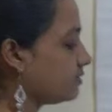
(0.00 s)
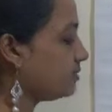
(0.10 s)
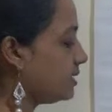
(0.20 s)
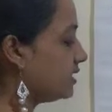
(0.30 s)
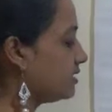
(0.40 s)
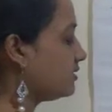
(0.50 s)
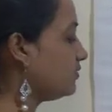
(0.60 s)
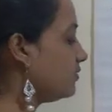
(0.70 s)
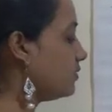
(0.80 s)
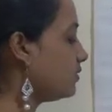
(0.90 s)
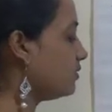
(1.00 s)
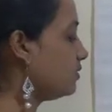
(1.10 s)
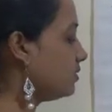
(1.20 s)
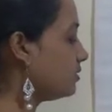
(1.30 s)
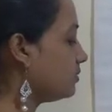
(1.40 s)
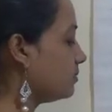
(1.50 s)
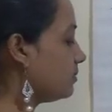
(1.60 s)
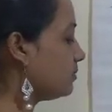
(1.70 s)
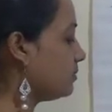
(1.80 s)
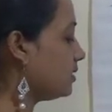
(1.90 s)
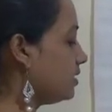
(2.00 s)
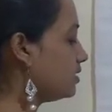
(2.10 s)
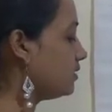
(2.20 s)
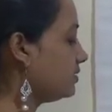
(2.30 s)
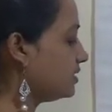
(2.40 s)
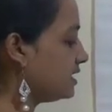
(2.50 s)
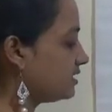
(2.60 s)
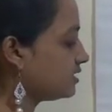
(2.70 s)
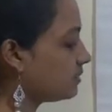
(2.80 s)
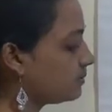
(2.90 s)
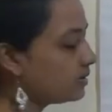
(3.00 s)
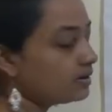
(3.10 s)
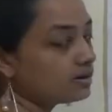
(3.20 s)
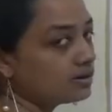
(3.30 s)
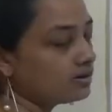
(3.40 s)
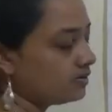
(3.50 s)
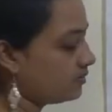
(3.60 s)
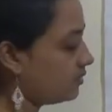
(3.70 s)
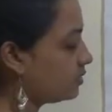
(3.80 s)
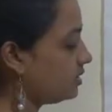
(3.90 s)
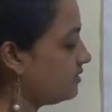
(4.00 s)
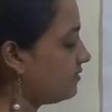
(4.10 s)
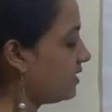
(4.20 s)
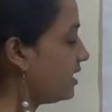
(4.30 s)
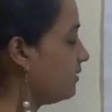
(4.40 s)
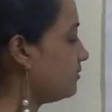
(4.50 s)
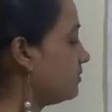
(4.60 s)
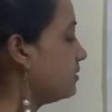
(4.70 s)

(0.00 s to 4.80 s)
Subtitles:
Remainder 4. Bring down the next number 45.